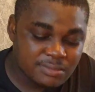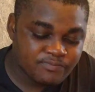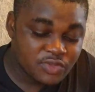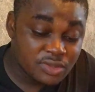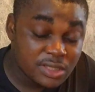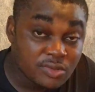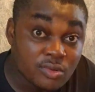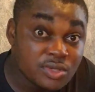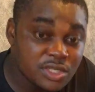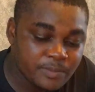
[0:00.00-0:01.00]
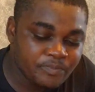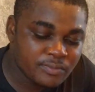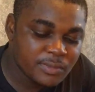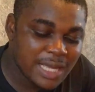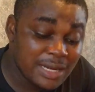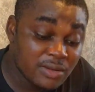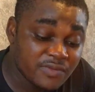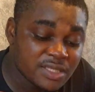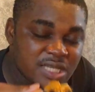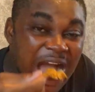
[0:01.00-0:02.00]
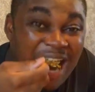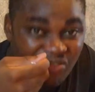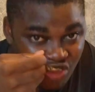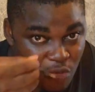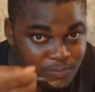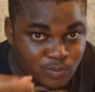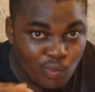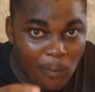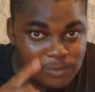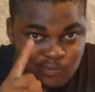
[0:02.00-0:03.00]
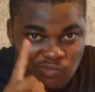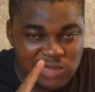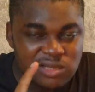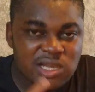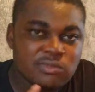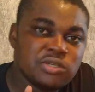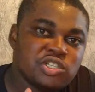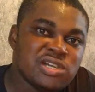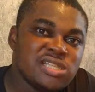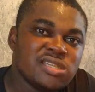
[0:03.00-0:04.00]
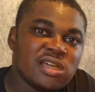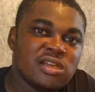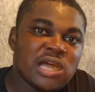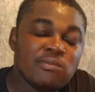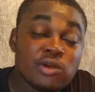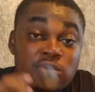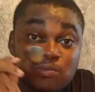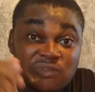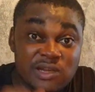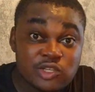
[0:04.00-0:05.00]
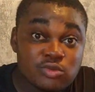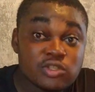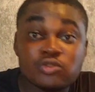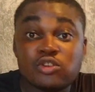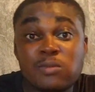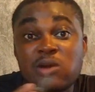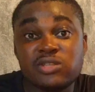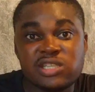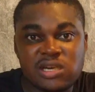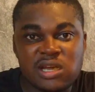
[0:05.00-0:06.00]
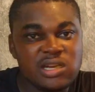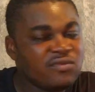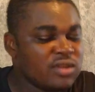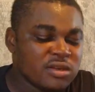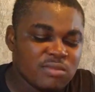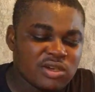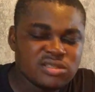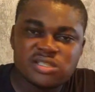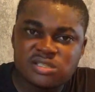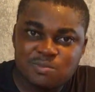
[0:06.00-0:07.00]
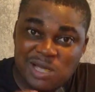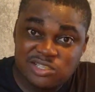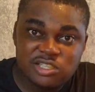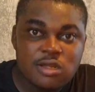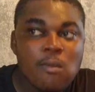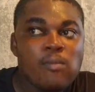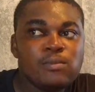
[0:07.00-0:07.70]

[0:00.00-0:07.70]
It's really good. I love it. If I'm going to try it again, I'm going to prepare this one to normal kitchen. I definitely because this is spicy.